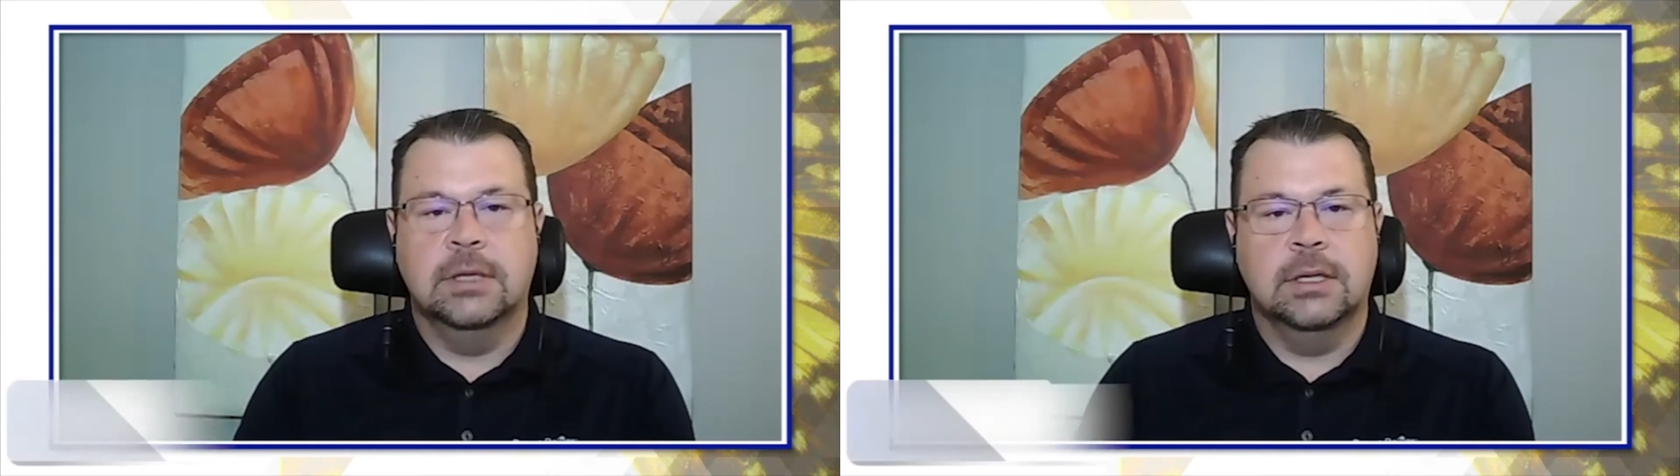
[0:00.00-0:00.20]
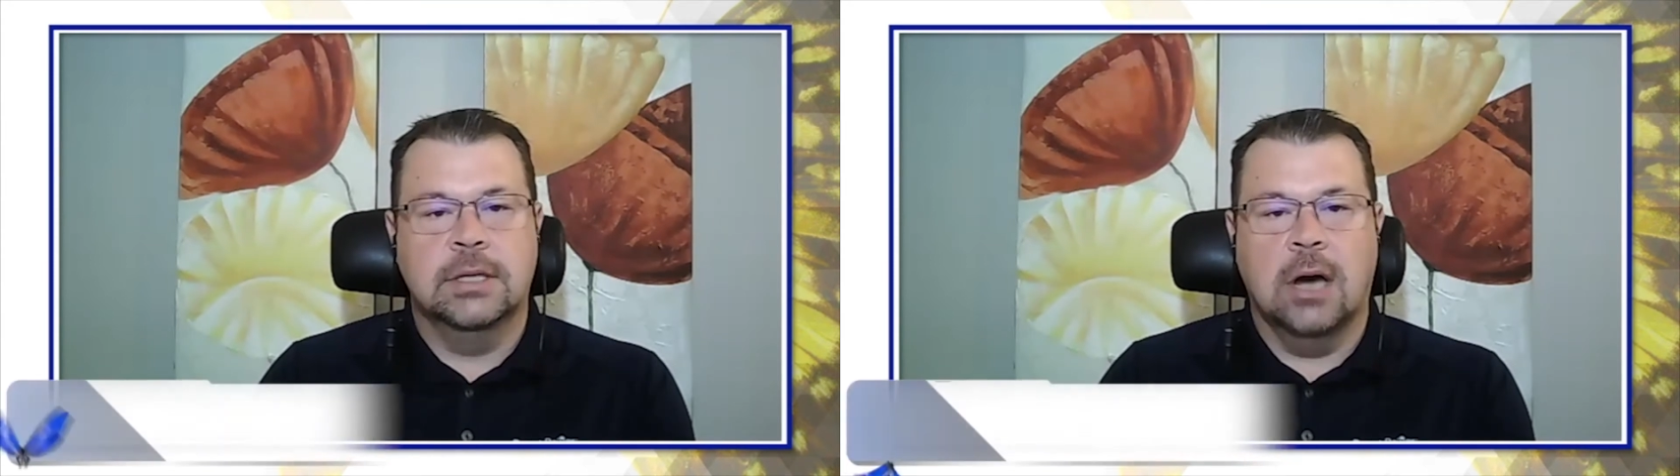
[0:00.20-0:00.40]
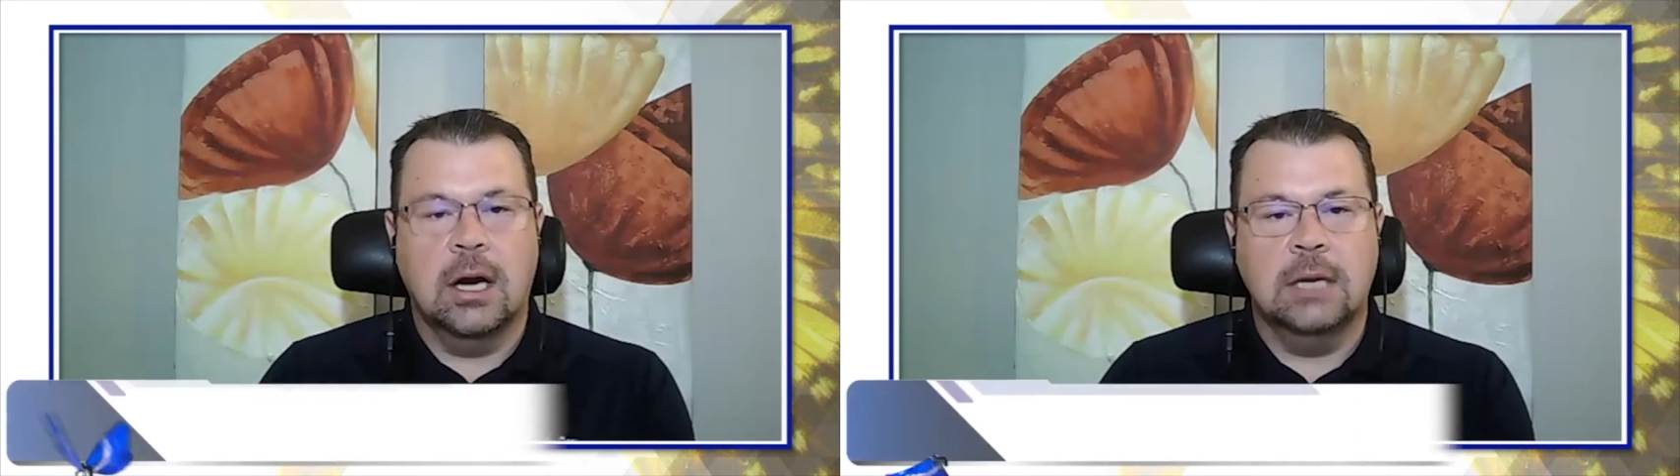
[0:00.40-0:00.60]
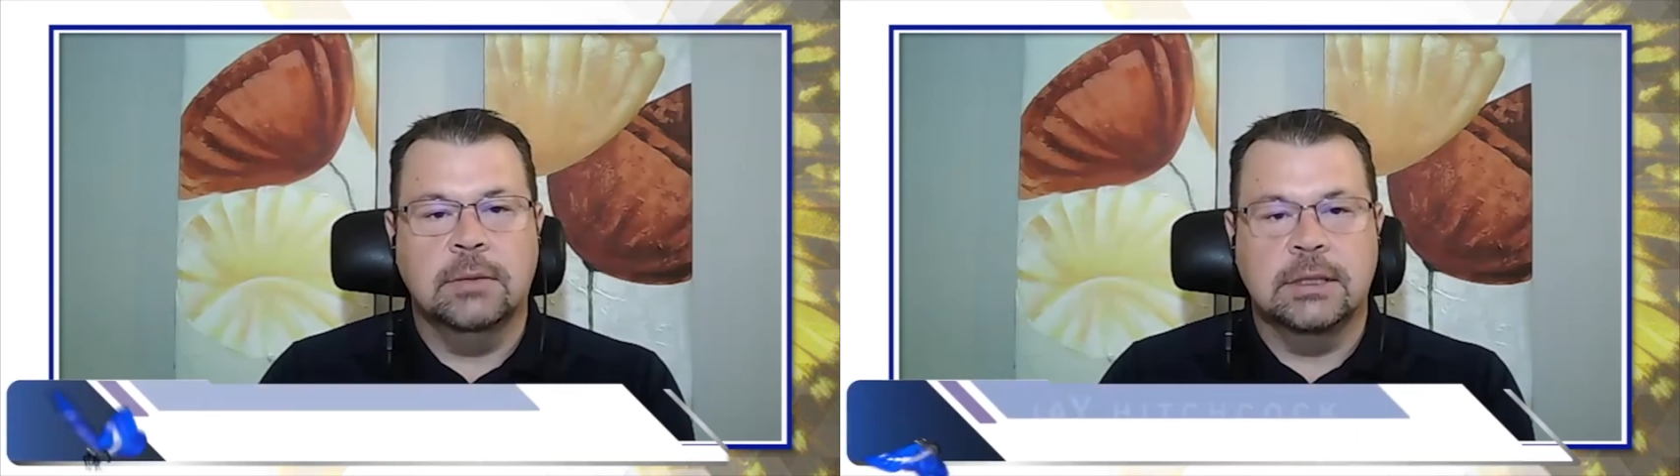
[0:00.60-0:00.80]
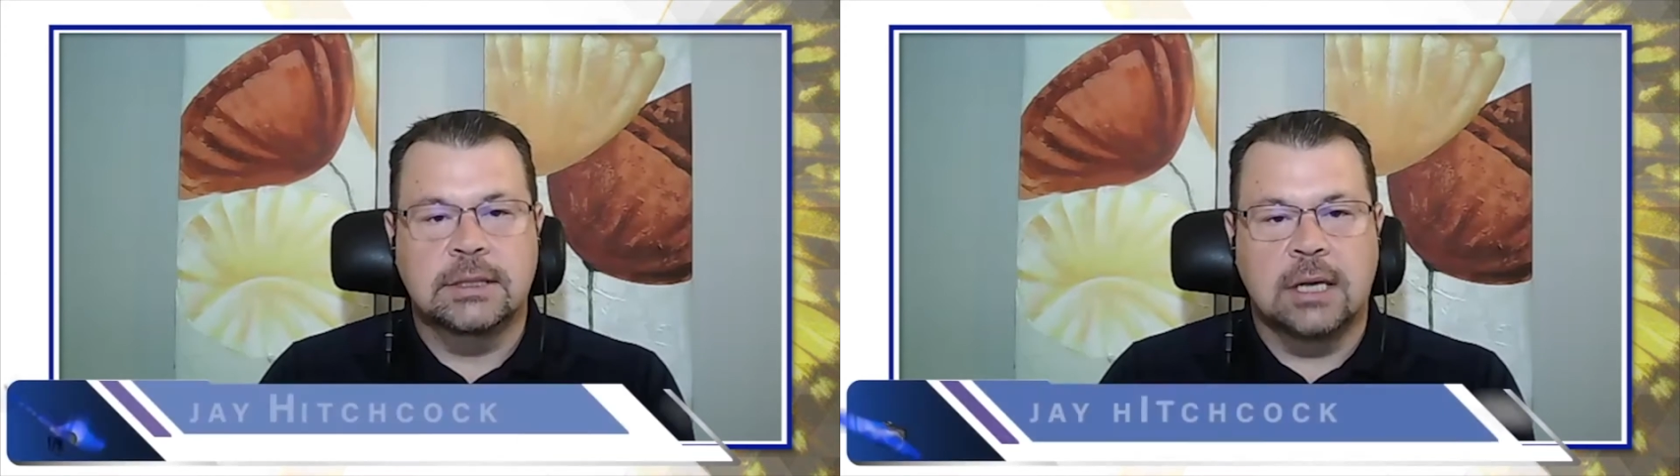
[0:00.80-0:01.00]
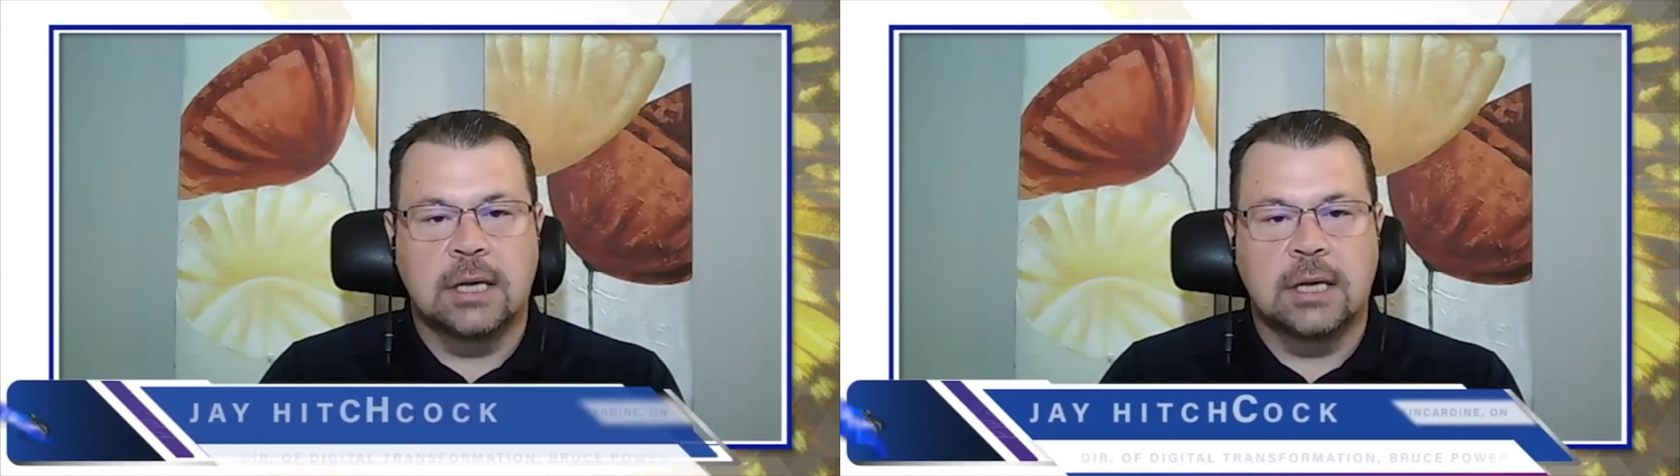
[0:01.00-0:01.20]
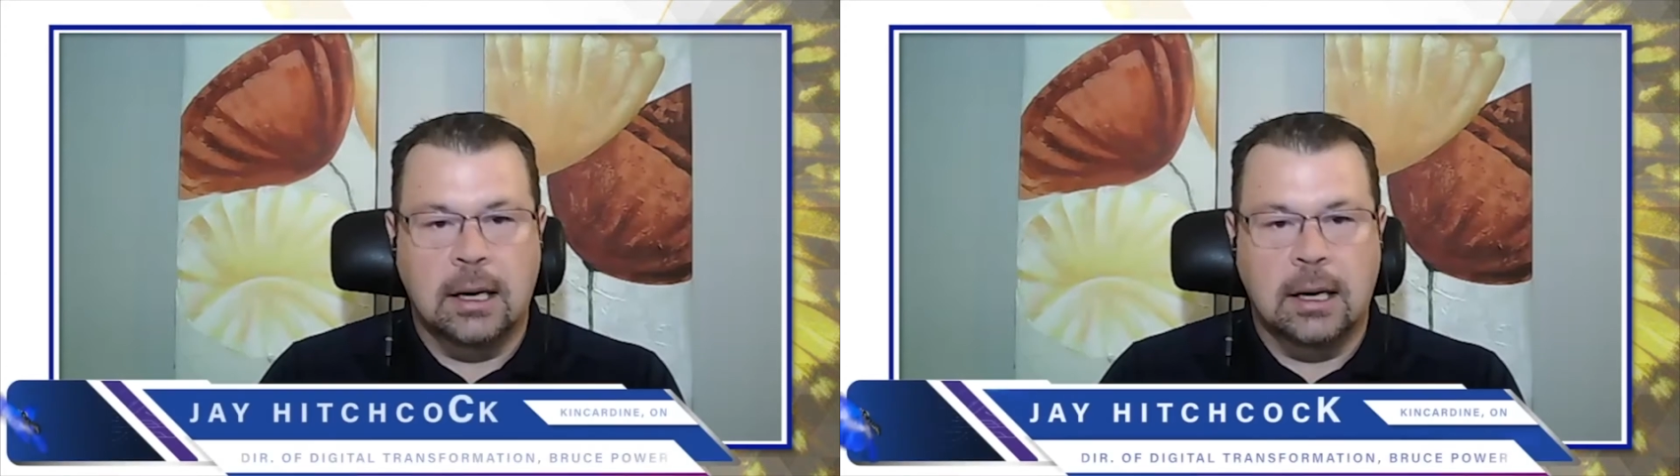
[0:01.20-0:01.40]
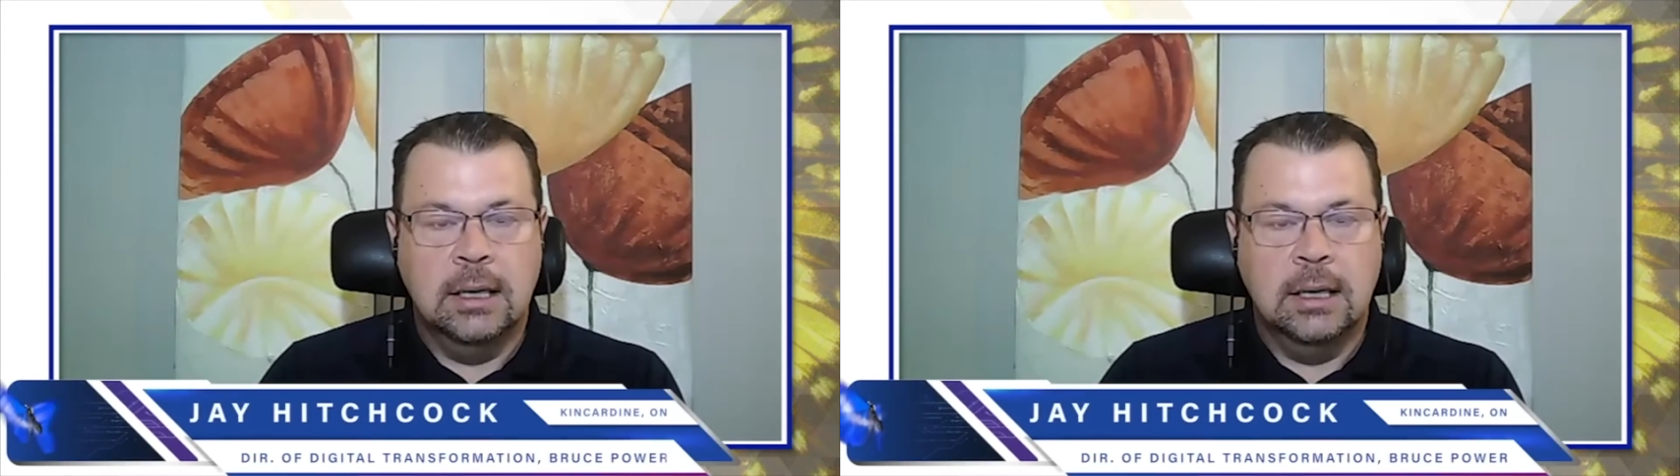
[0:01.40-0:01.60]
million documents
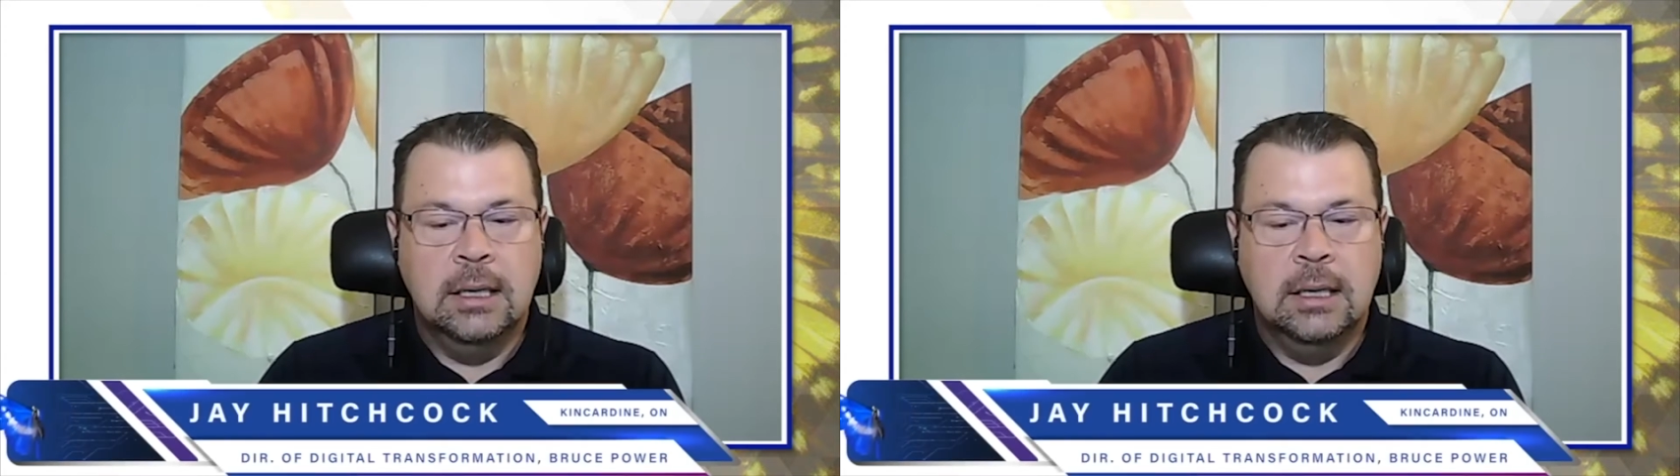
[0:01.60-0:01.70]
are.